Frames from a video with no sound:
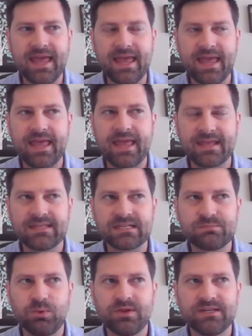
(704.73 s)
At
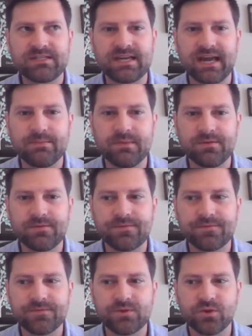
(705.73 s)
this point in time, if
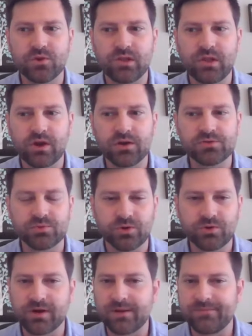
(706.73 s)
you're a large
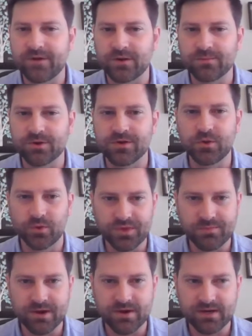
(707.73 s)
row crop farmer in North
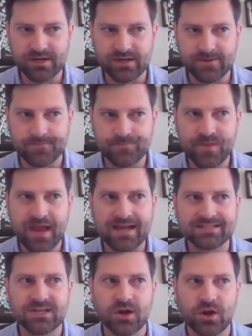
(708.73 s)
America,
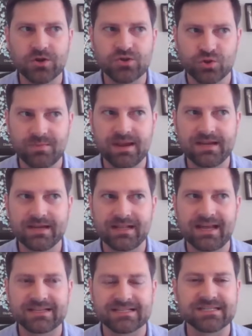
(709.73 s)
odds are you're making a
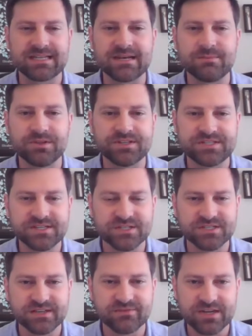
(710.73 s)
lot of sustainable
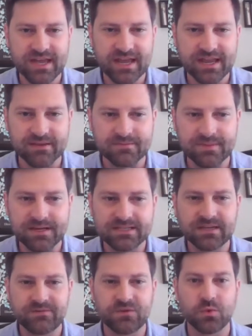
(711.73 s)
decisions every day,
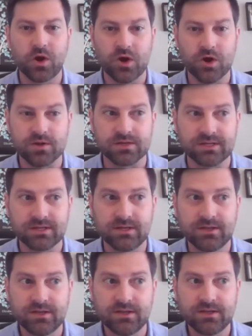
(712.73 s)
because if you aren't,
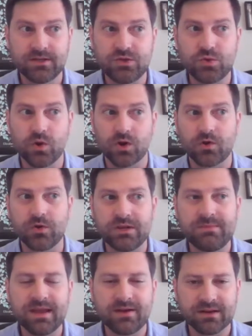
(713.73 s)
you are going to
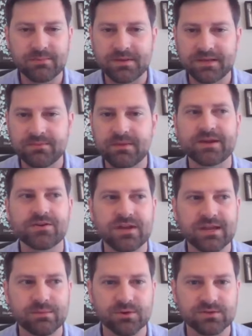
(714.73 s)
be outcompeted by your
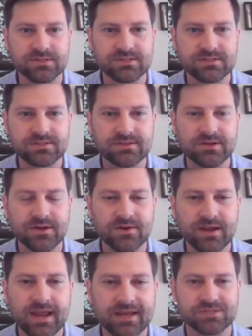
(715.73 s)
neighbors, you know,
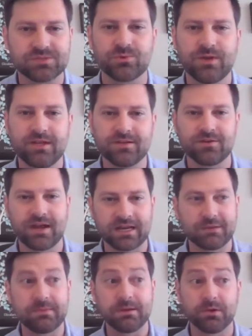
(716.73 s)
cash rent, you're not
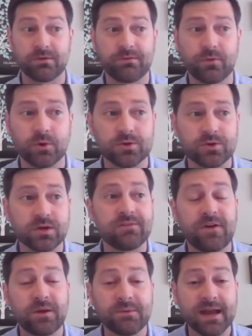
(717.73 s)
going to be able to afford, you're going to
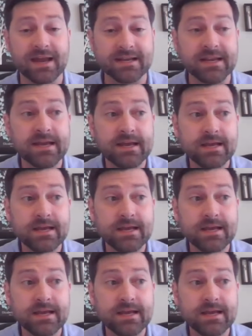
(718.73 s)
fall behind.